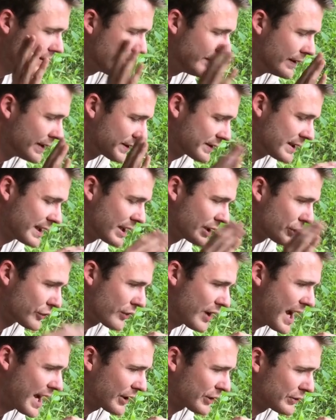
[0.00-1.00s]
This thing
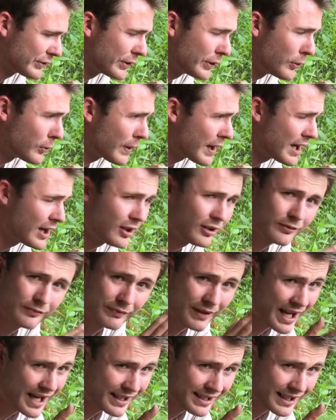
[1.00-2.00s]
tracks real well.
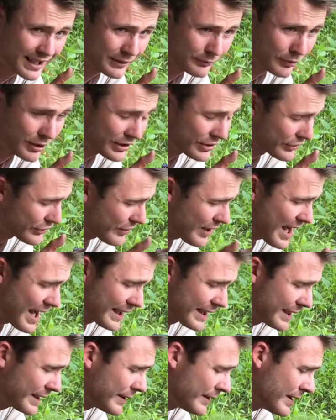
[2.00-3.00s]
Nikon wasn't
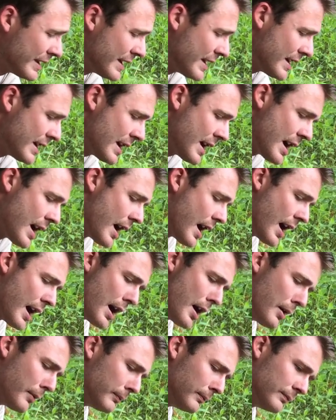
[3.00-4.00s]
tracking.
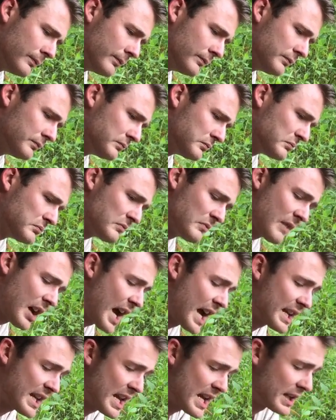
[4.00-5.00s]

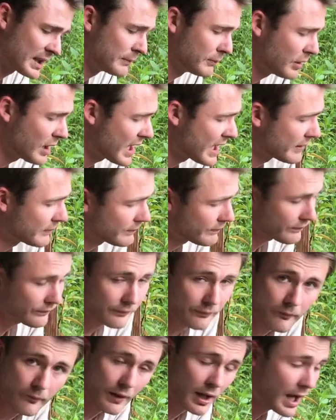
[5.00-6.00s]
I can't complain.
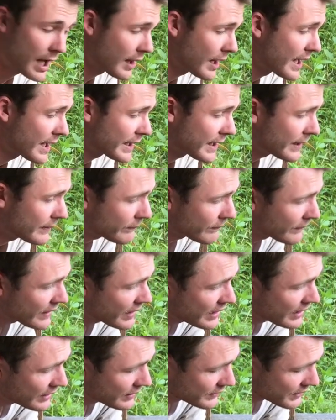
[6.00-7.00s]
I like it.
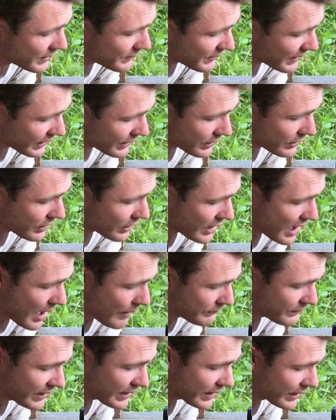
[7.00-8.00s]
Seems like a good
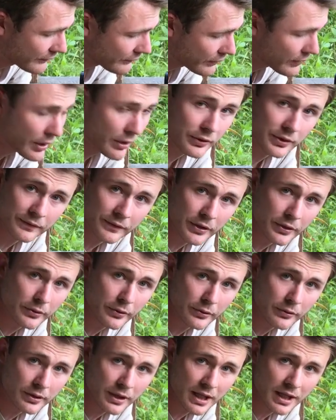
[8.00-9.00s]
optic, and for those of you
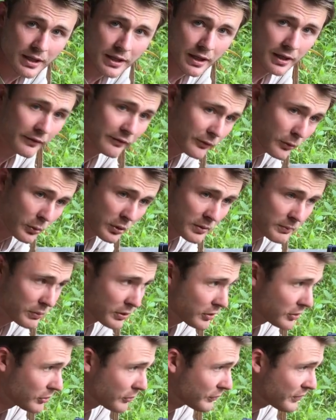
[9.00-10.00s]
who need an
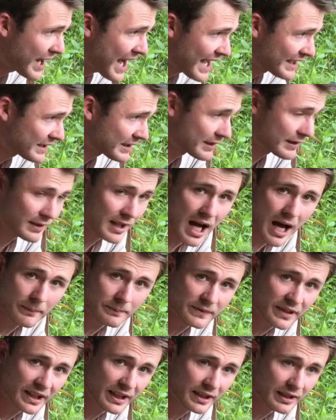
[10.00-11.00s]
affordable tactical
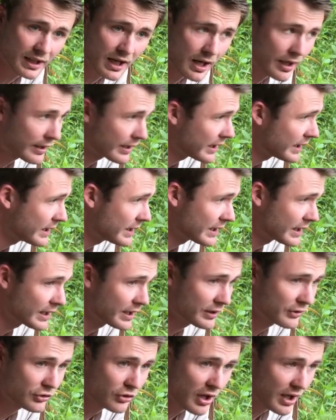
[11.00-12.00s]
optic on
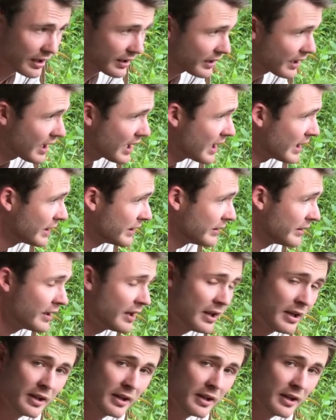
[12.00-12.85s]
a truck gun,